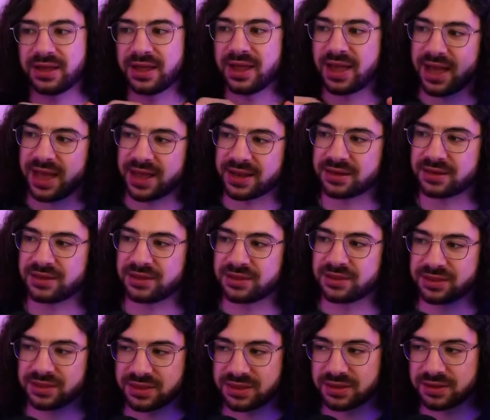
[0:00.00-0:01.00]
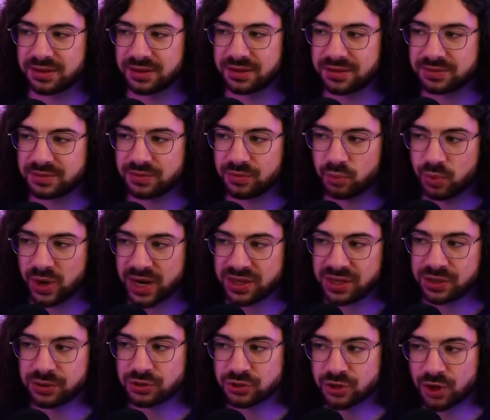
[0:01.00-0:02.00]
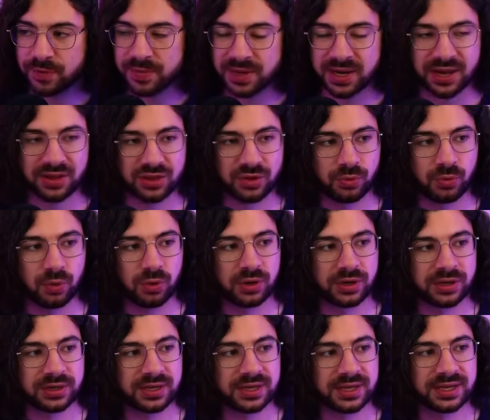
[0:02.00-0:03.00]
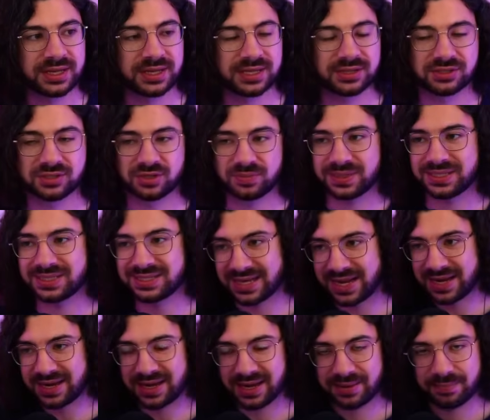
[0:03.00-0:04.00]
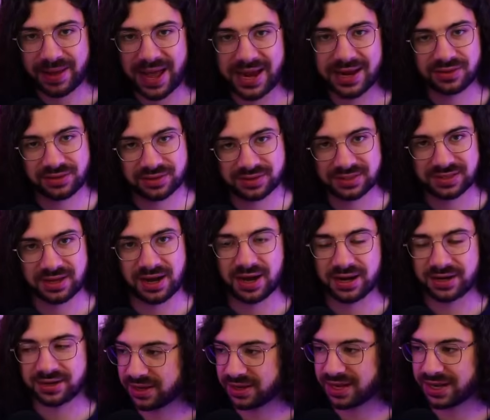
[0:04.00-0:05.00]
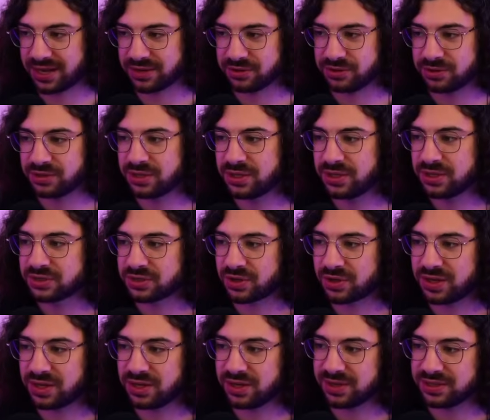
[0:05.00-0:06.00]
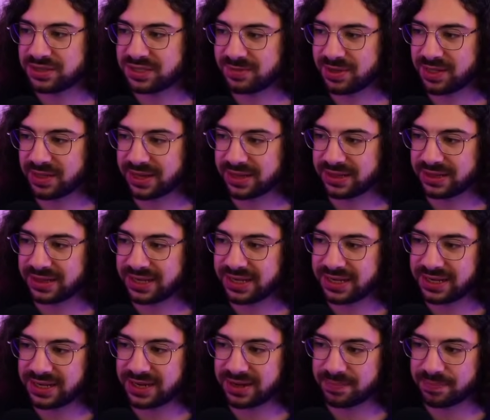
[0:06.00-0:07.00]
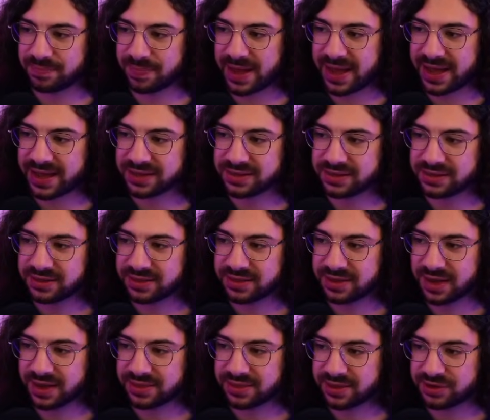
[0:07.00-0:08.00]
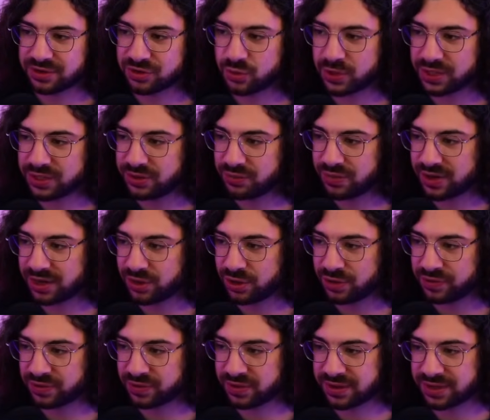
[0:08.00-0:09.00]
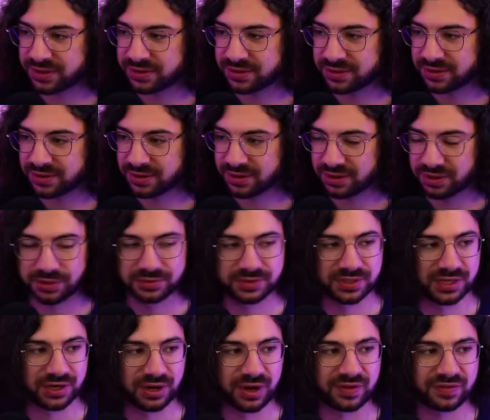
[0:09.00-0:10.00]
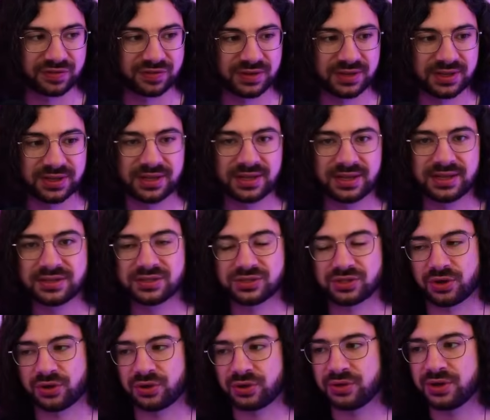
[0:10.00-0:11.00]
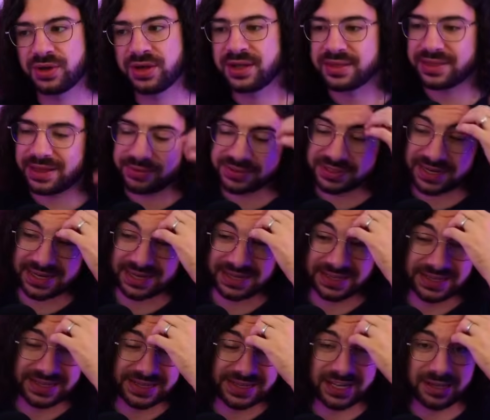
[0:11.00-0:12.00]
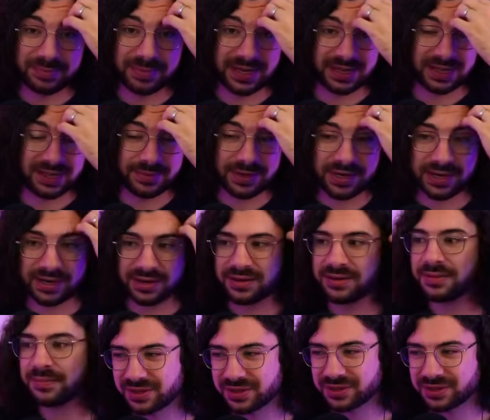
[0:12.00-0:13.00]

And the way that you terminate the ward is to be standing back at the start candle. So here you can see me like leading it back and then quickly running over and then closing it off. So that was like a little bit limiting. The